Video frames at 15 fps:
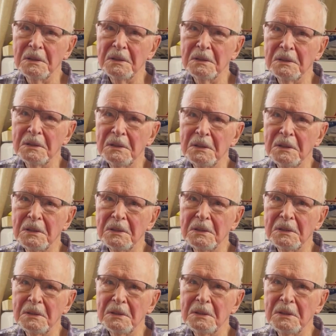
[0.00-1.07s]
therapy
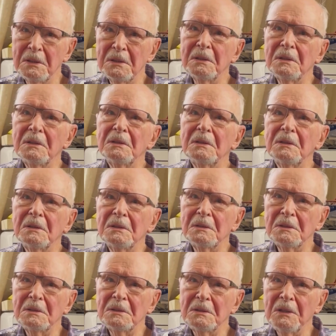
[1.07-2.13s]
as a
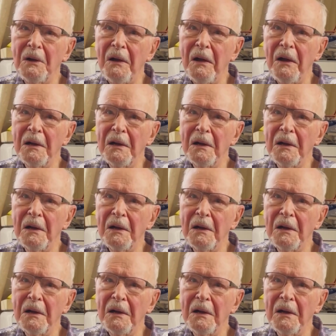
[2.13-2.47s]
model,